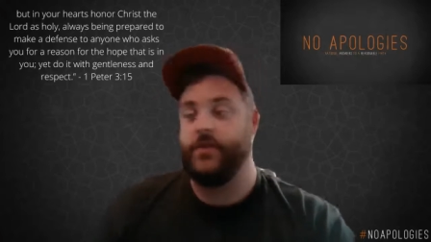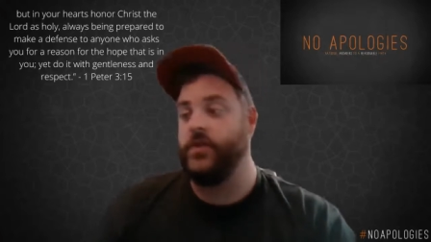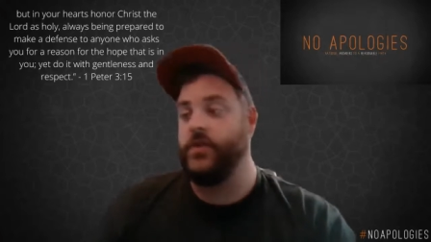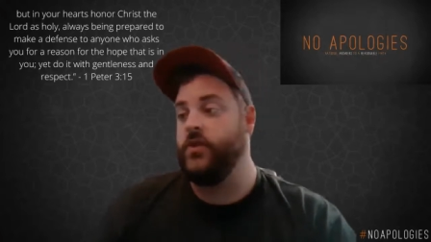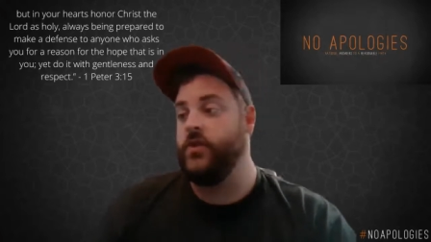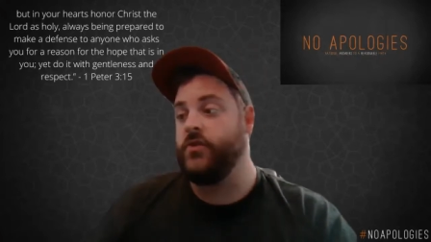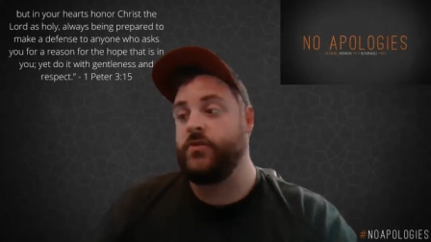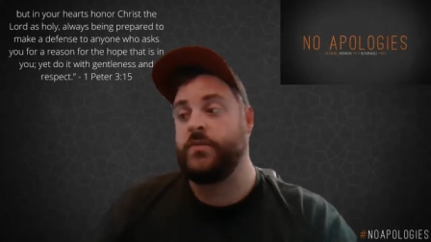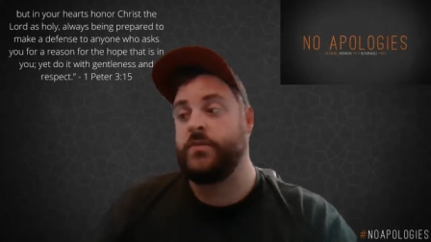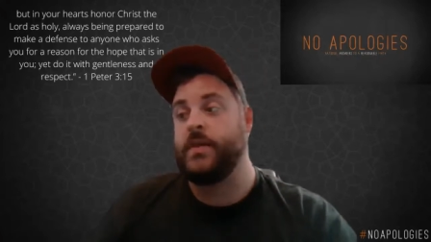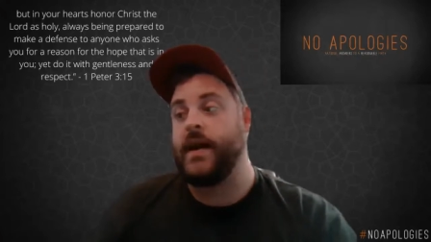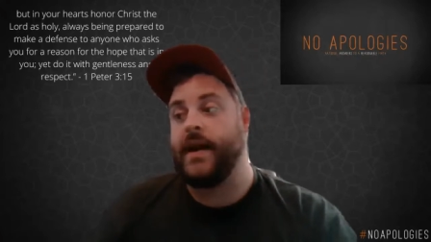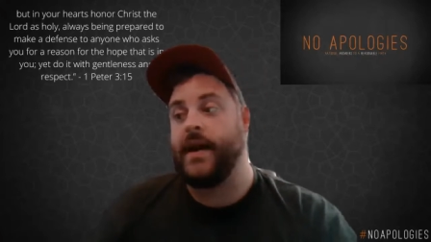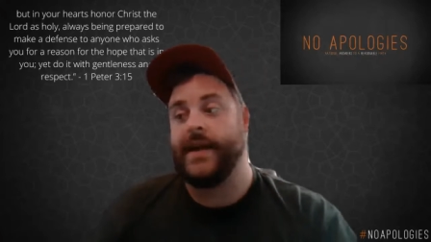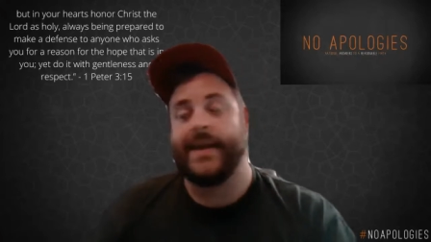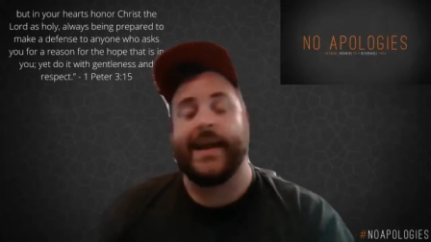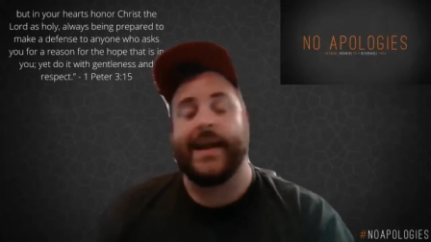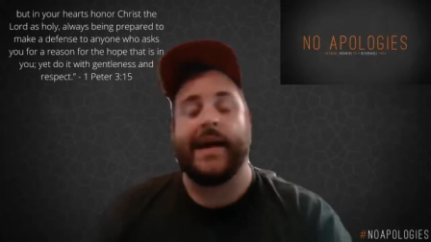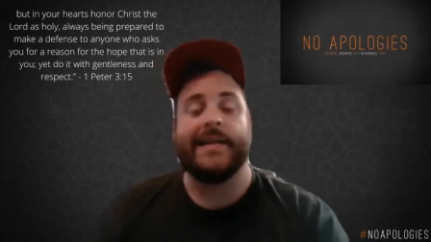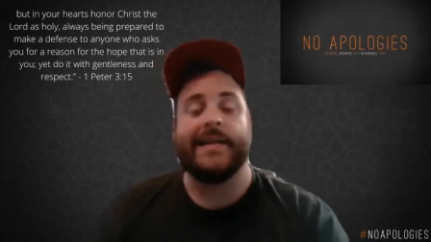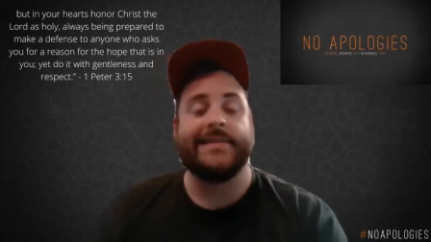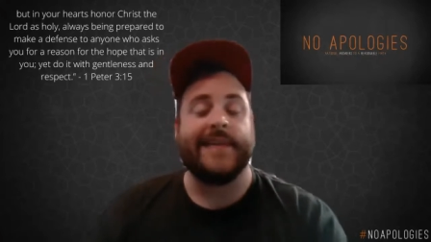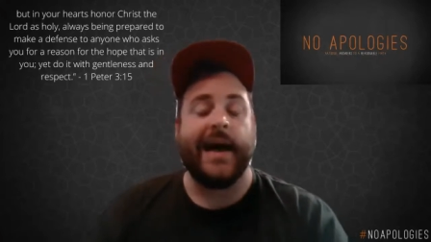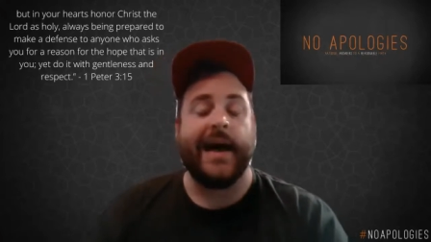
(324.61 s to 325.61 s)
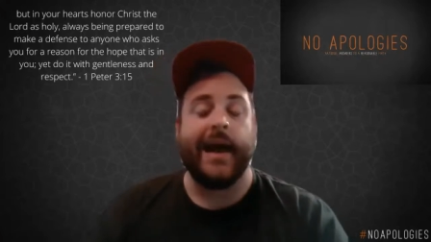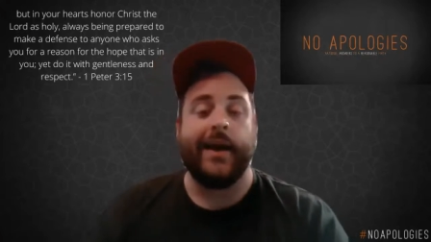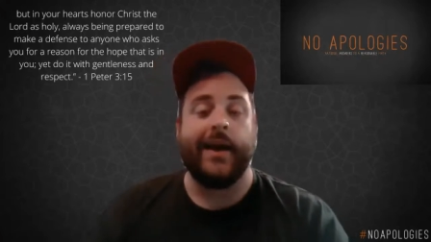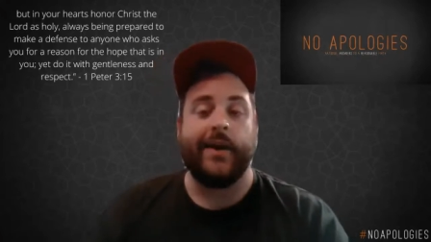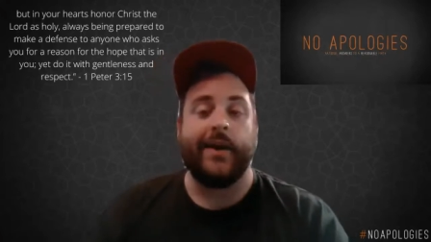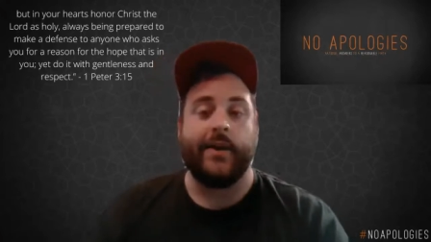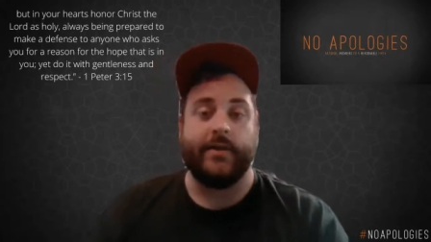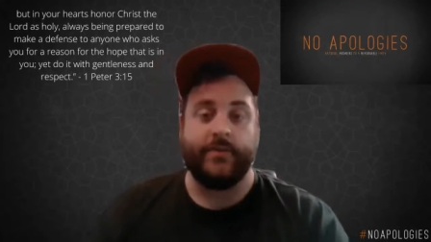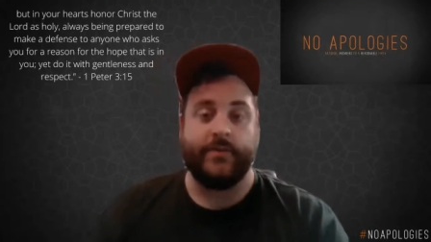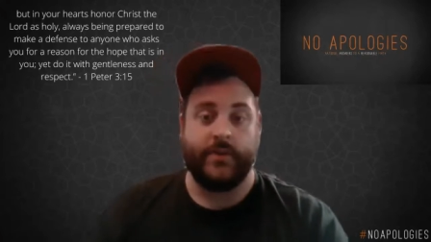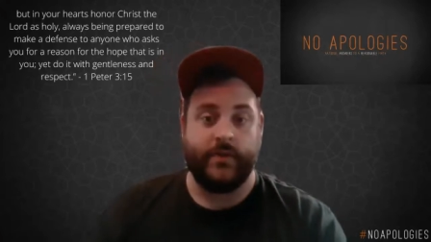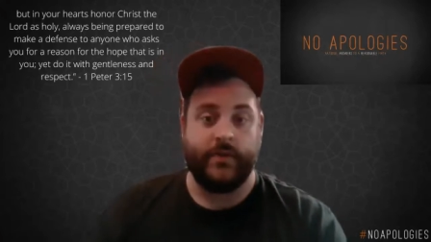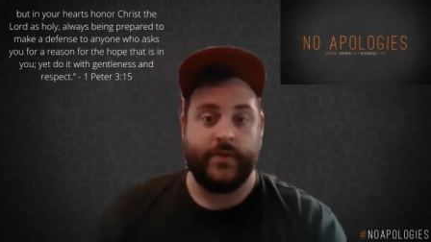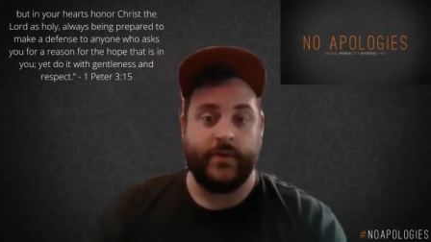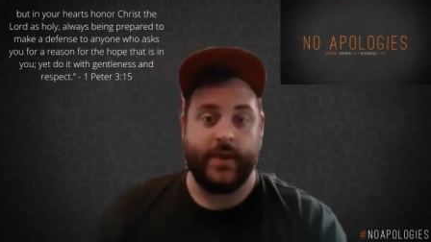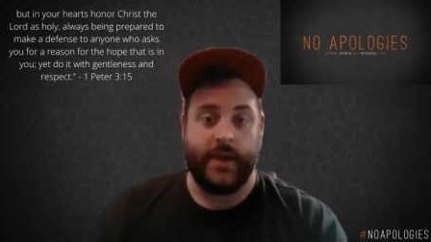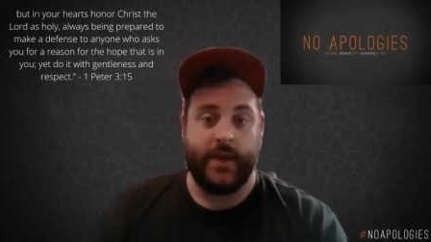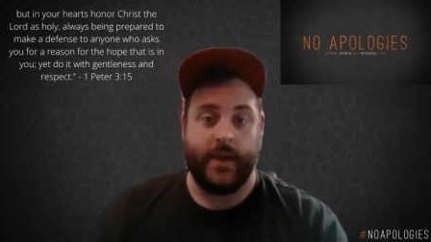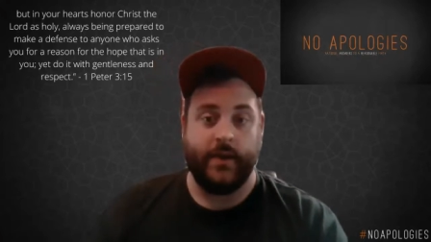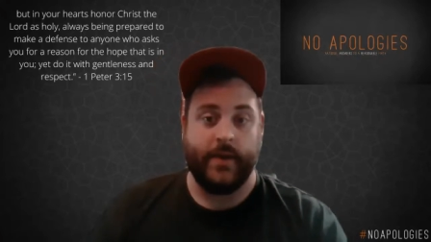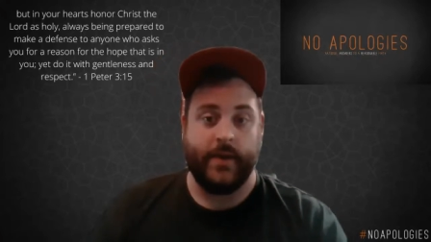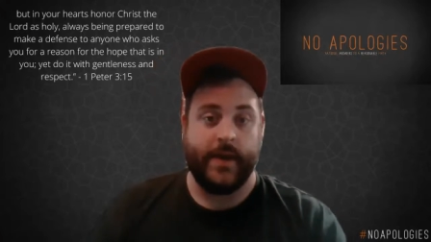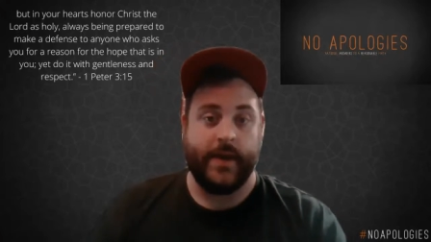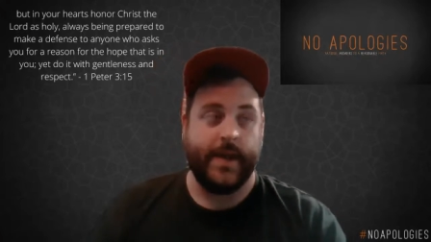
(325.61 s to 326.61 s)
you've probably got tired of a new
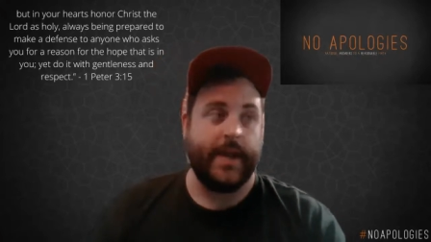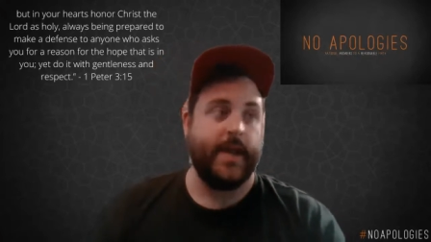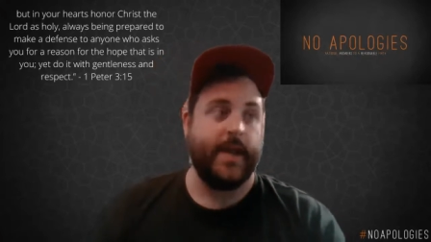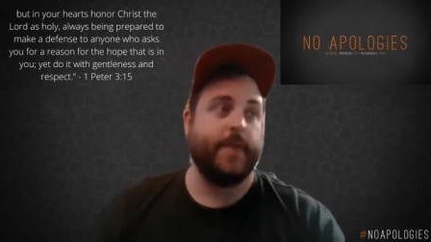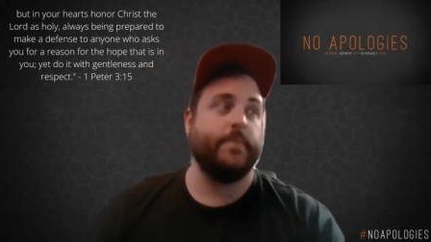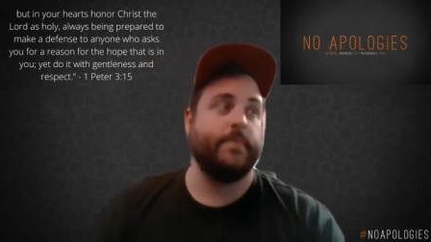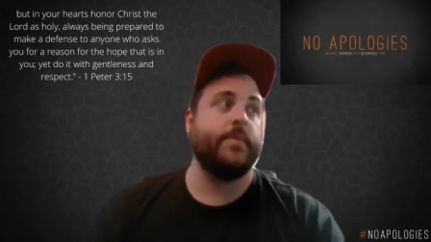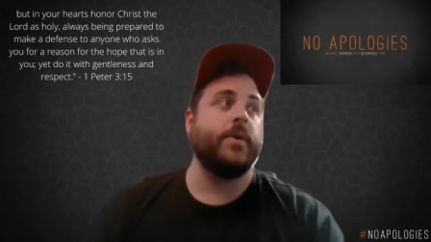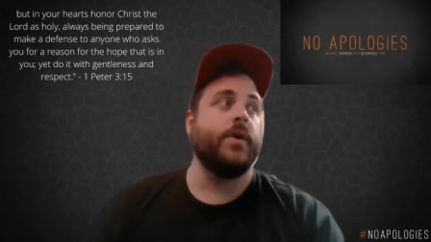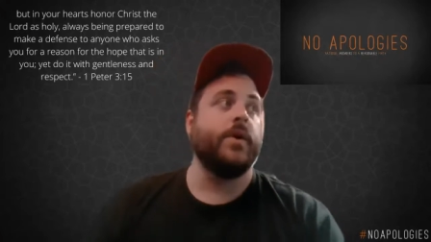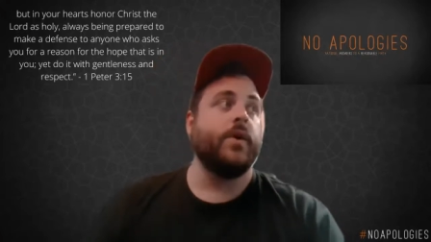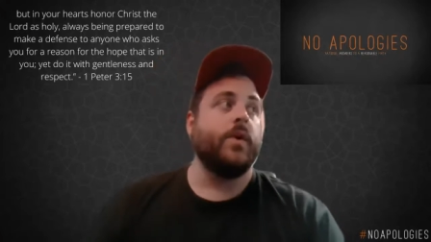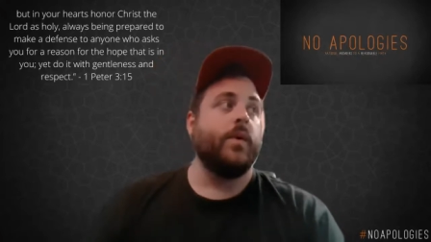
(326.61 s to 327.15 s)
video game